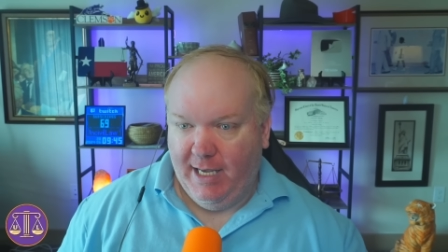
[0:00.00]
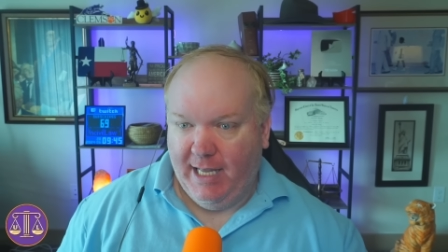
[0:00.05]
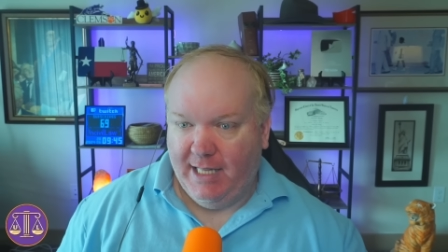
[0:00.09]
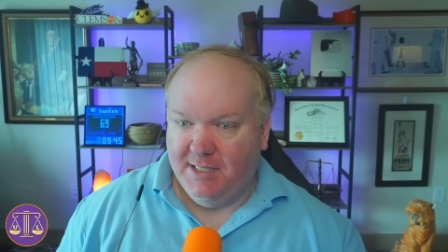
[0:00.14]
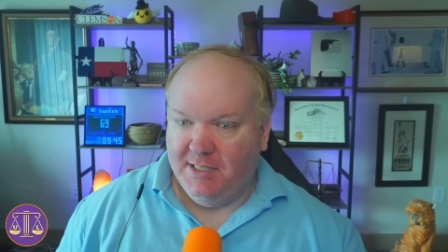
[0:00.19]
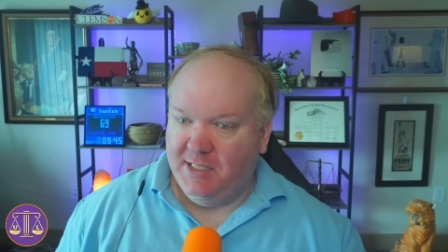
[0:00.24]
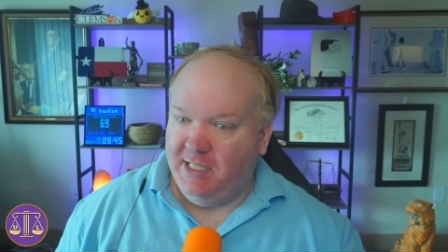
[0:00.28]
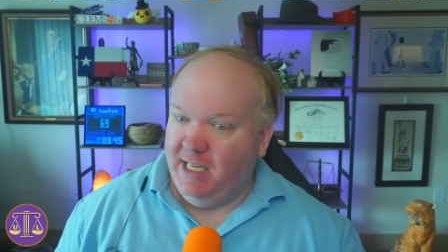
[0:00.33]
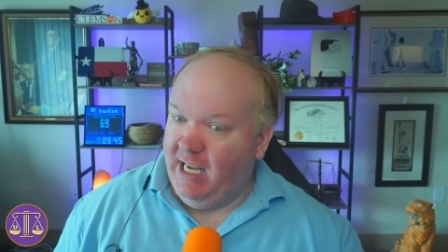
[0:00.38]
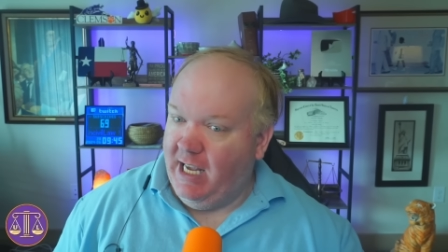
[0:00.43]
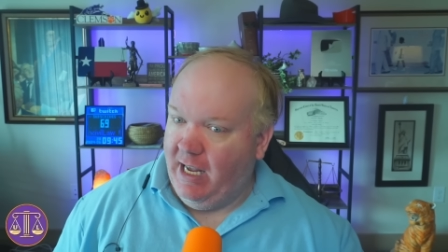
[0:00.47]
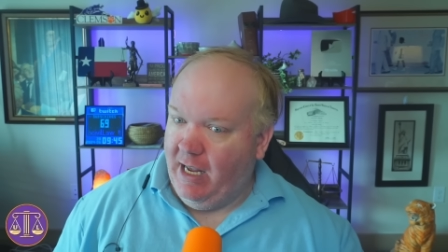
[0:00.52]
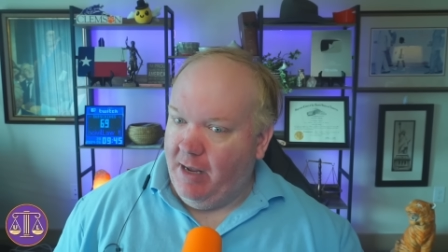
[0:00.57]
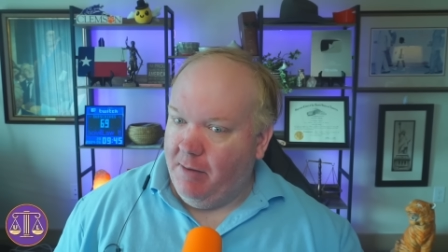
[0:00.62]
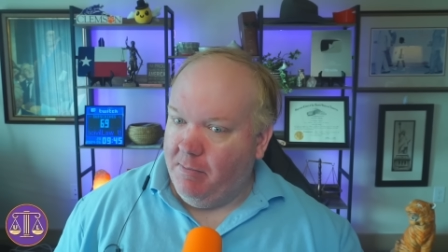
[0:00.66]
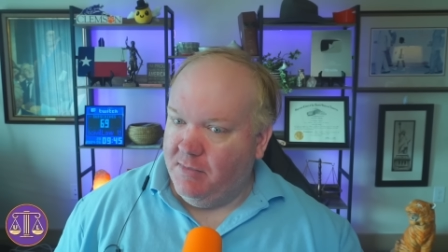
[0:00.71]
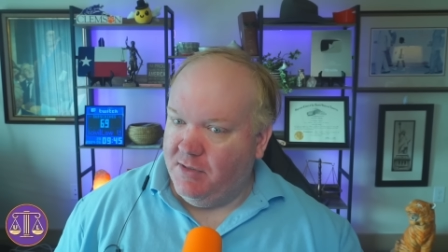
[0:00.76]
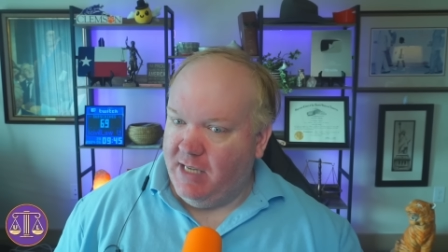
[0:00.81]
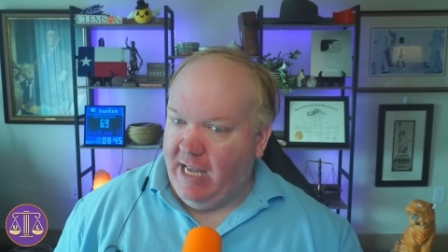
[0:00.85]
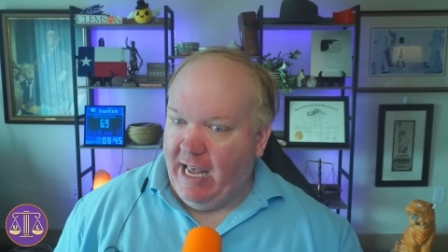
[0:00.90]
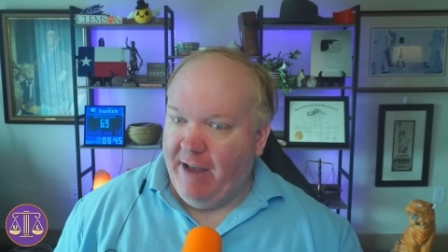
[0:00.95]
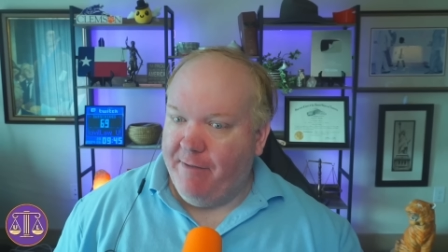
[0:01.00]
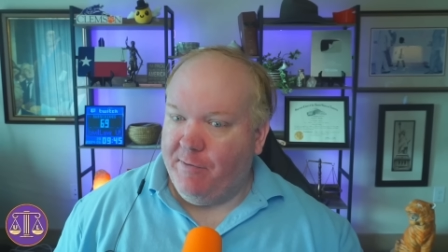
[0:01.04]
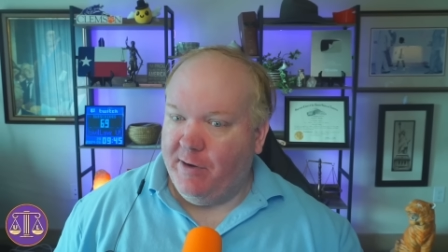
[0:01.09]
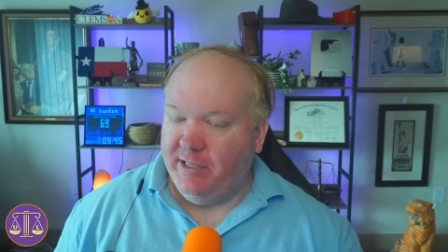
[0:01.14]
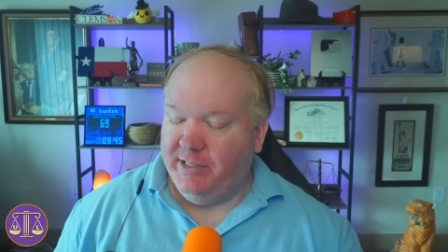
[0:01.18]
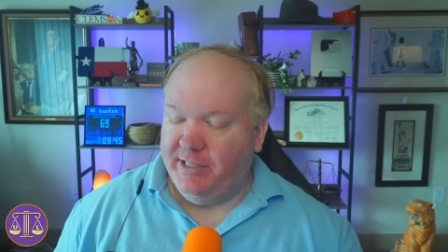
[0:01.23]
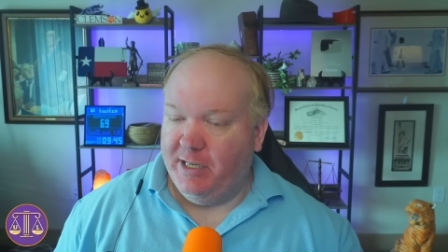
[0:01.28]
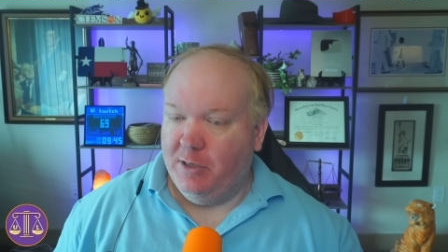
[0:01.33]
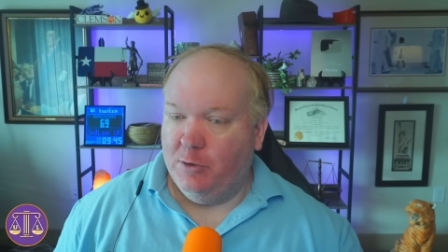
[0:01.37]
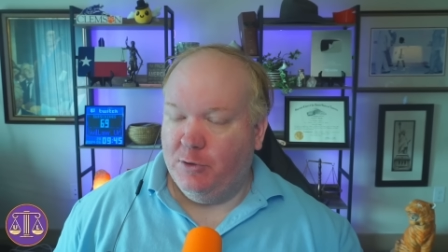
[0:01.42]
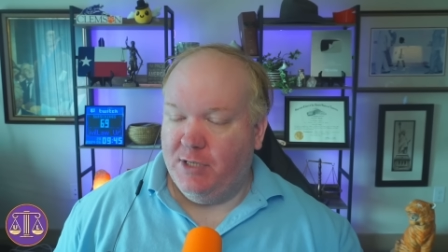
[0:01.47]
it seems every
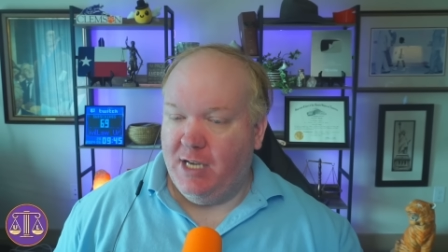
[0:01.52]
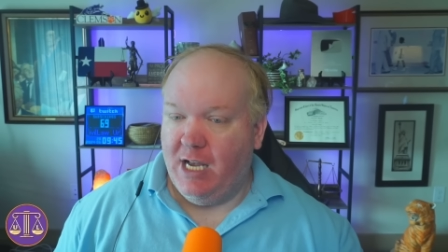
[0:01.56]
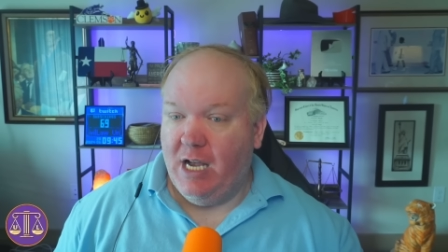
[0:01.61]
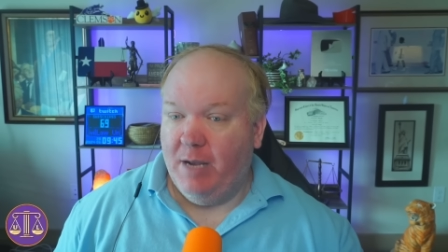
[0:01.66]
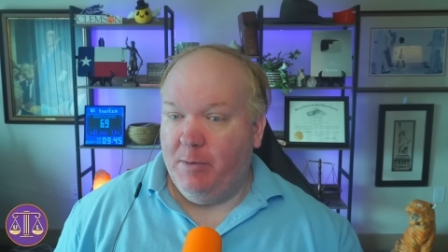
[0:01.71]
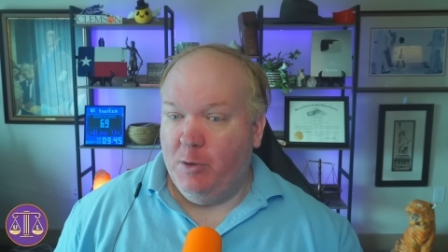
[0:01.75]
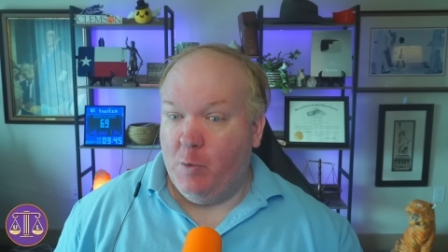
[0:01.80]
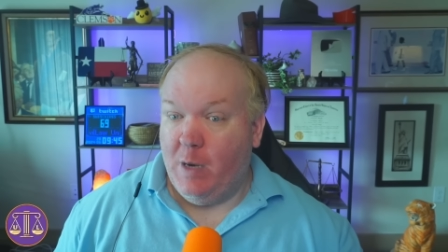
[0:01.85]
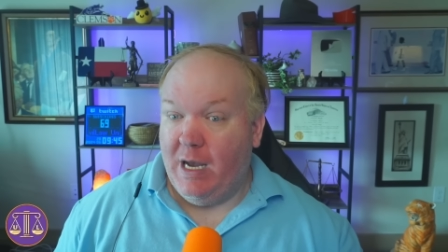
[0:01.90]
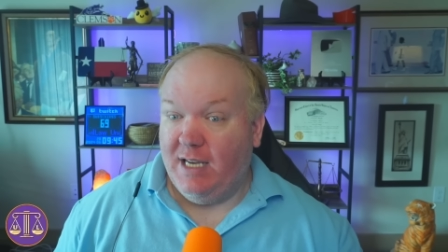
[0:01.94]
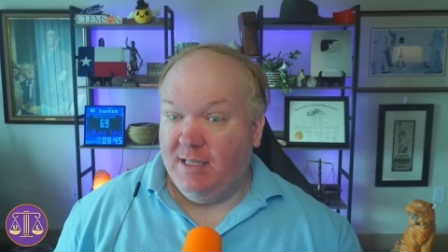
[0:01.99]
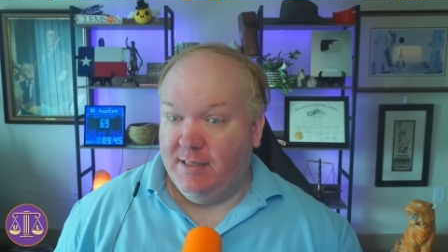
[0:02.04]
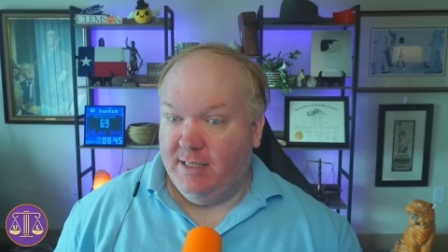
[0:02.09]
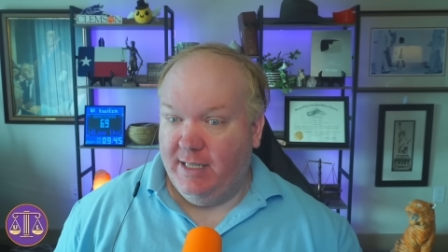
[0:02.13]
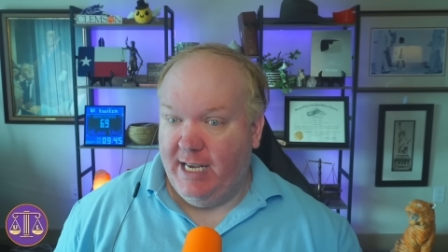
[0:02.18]
single time you ask